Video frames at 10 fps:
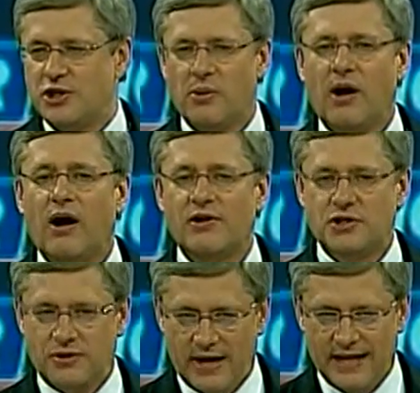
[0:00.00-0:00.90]
You are our
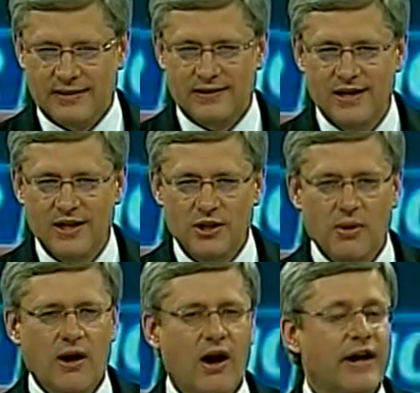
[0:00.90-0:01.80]
strength, you
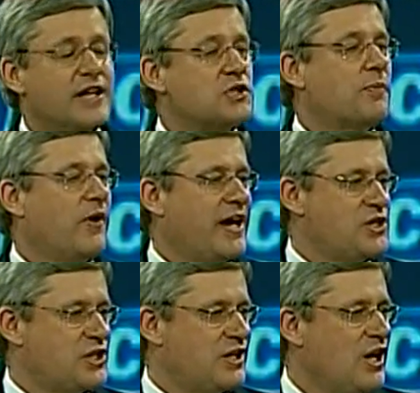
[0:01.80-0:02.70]
are our
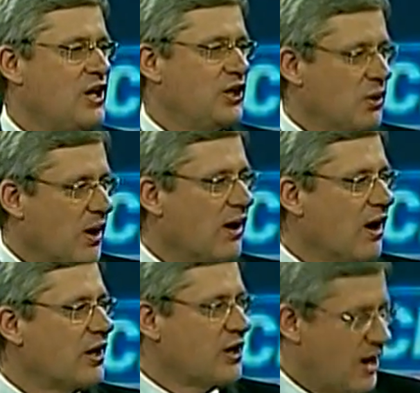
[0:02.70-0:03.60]
inspiration, you are
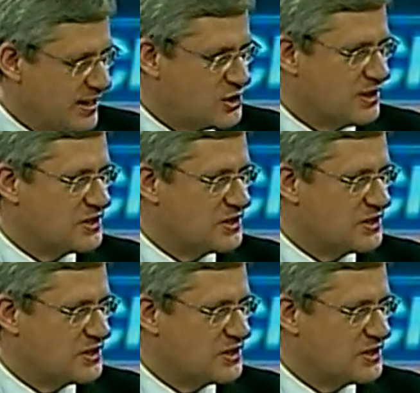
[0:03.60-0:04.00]
our conscience.